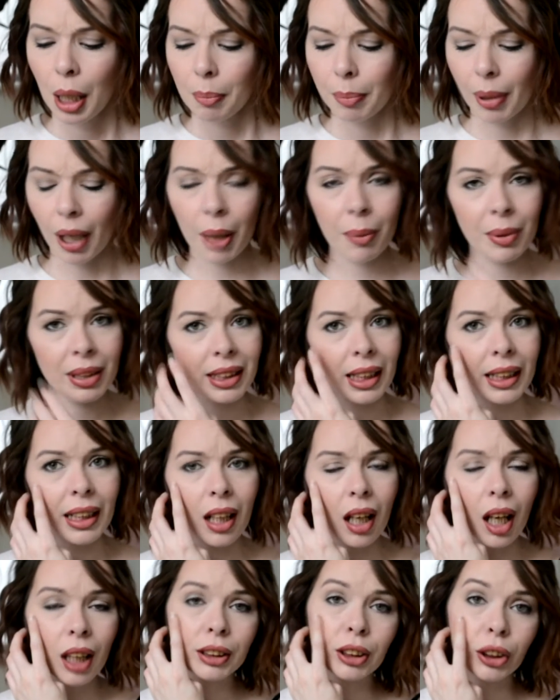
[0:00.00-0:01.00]
But I would say
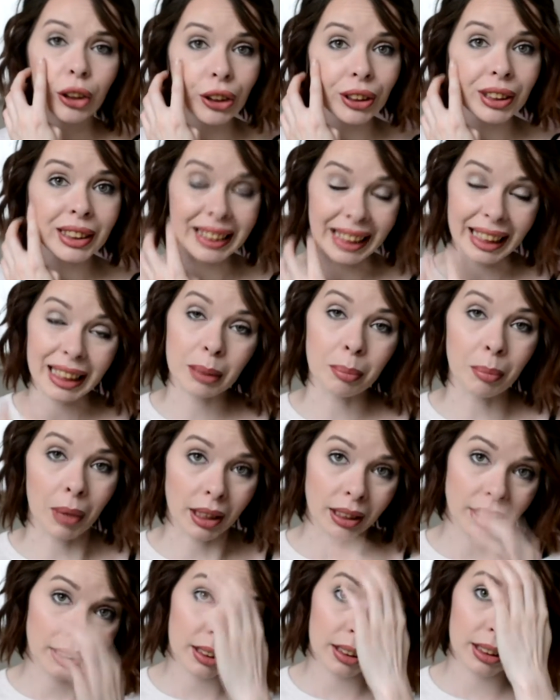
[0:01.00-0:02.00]
they last a good 6
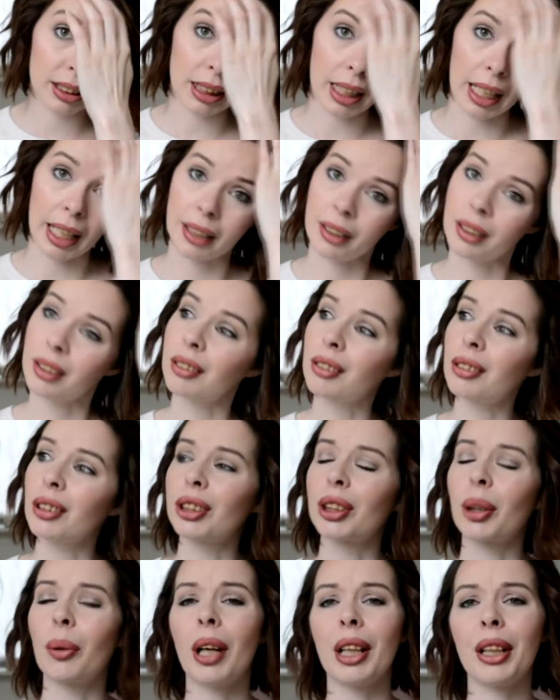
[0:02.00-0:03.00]
months, and
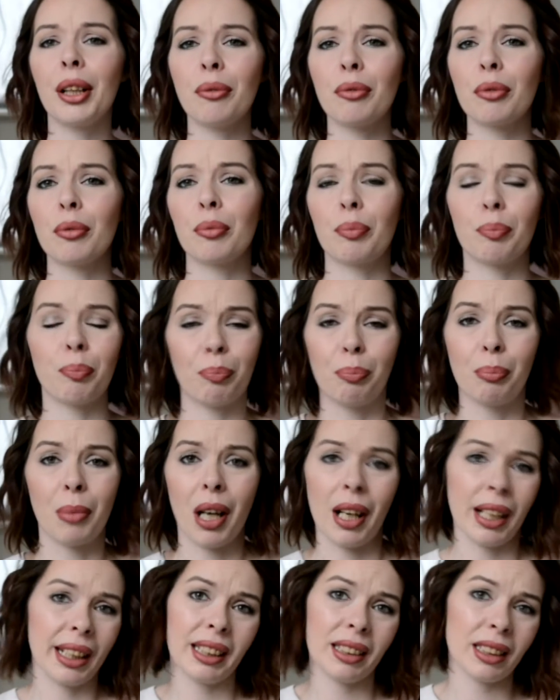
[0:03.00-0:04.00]
so I don't
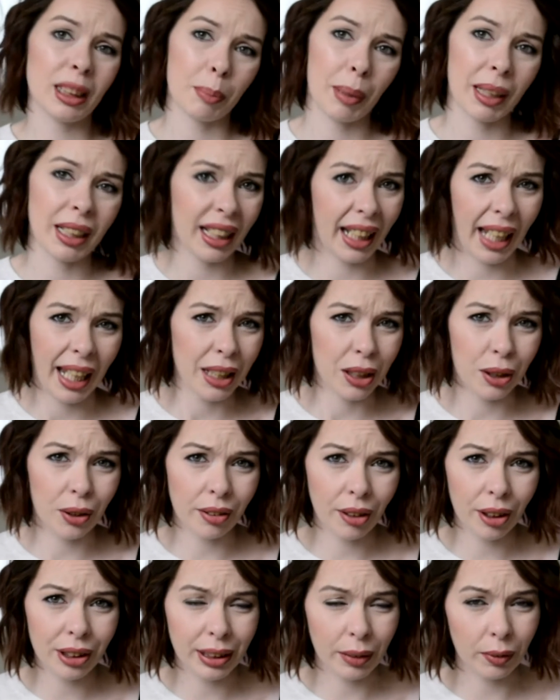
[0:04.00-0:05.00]
mind spending €8
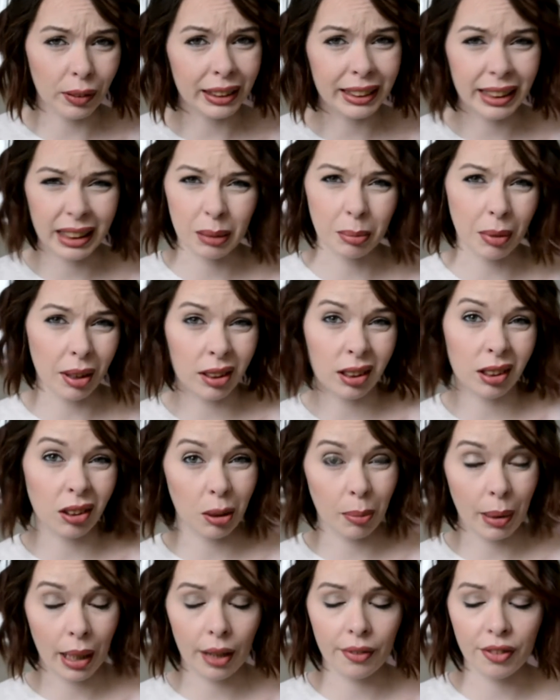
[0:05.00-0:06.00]
every 6 months
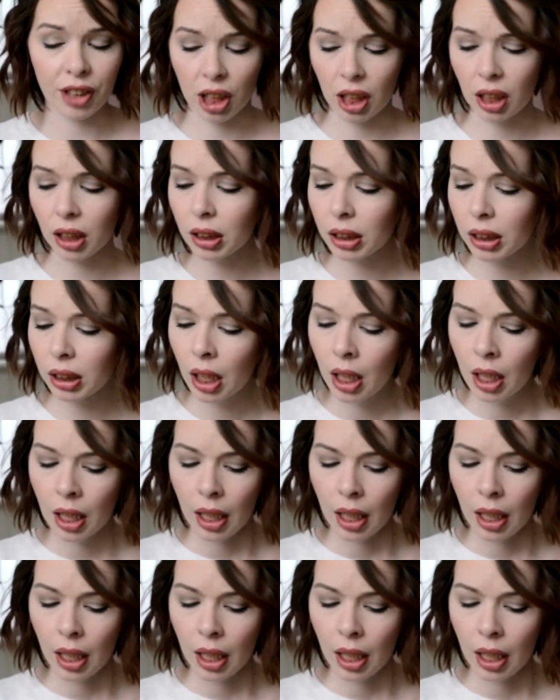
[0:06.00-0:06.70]
on a pair of jeans.